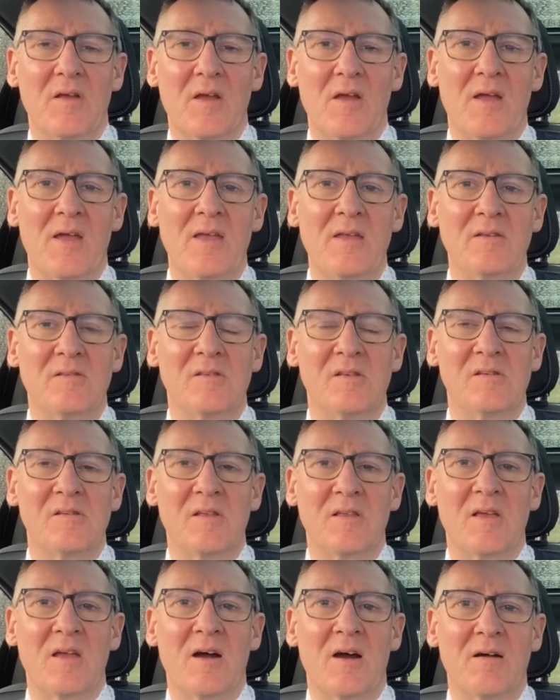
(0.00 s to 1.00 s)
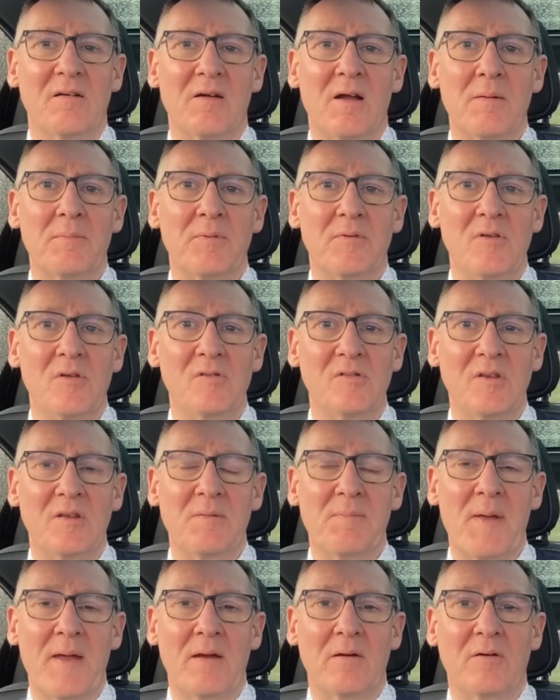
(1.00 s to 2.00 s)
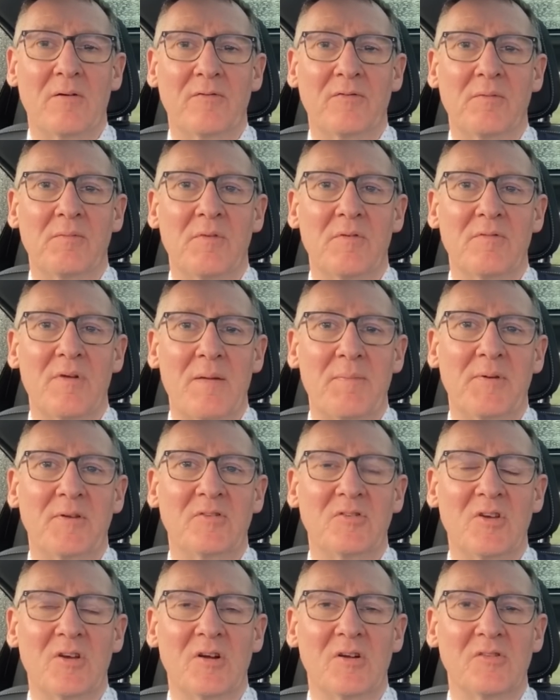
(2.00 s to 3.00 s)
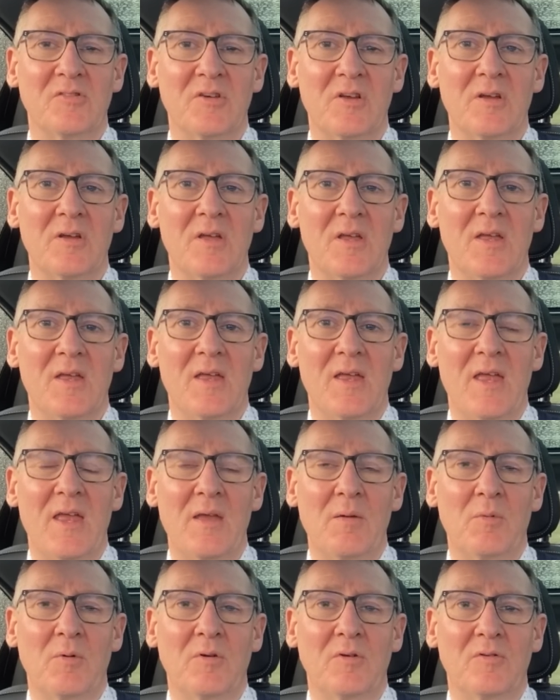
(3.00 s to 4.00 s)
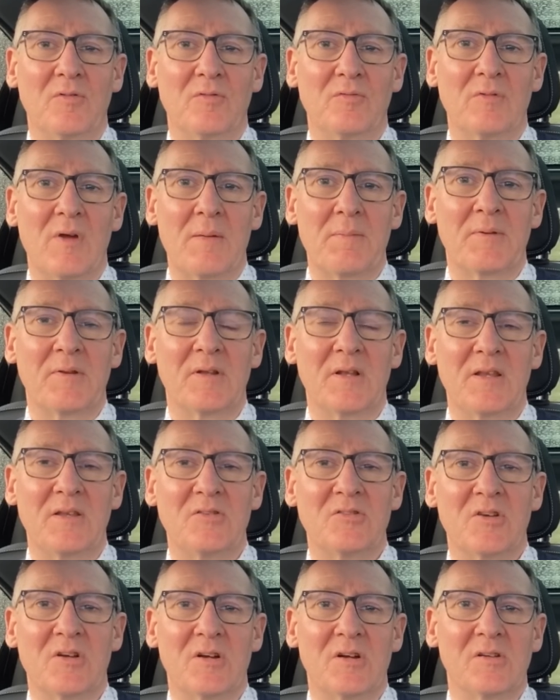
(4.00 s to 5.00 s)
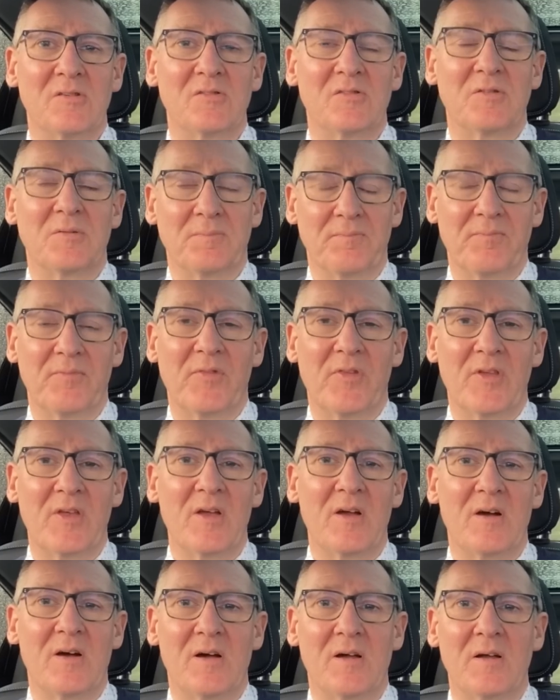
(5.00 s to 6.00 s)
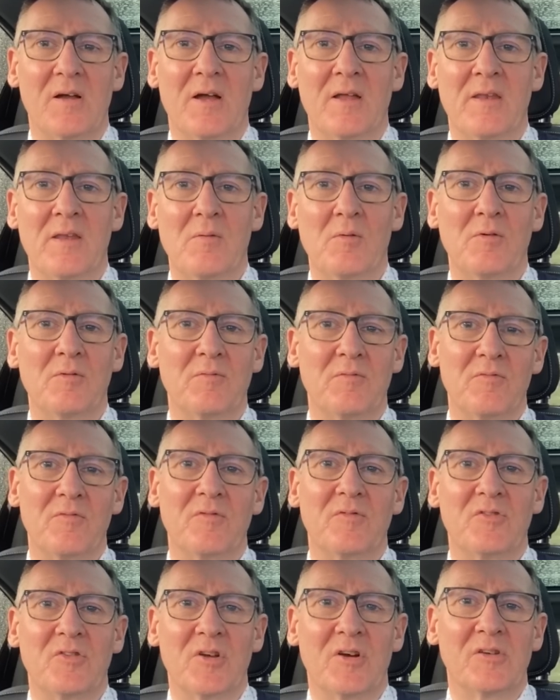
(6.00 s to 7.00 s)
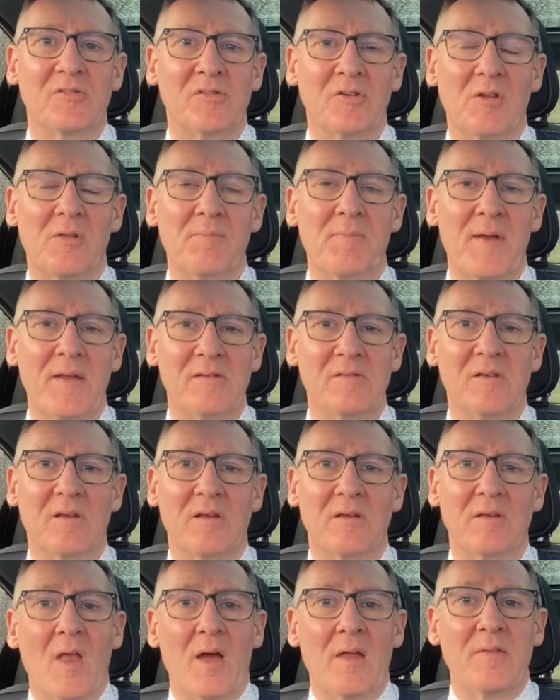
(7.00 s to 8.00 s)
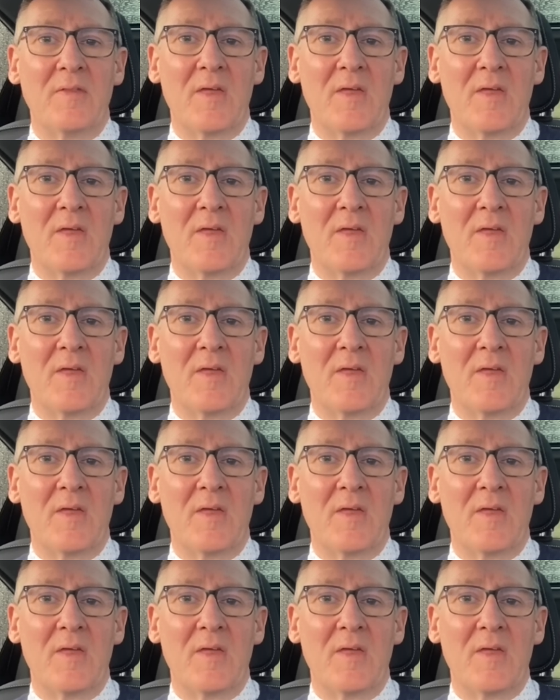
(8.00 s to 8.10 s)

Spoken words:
heated the car up using the power from the rapid charger, it would rapidly charge the car and it would charge a lot better. And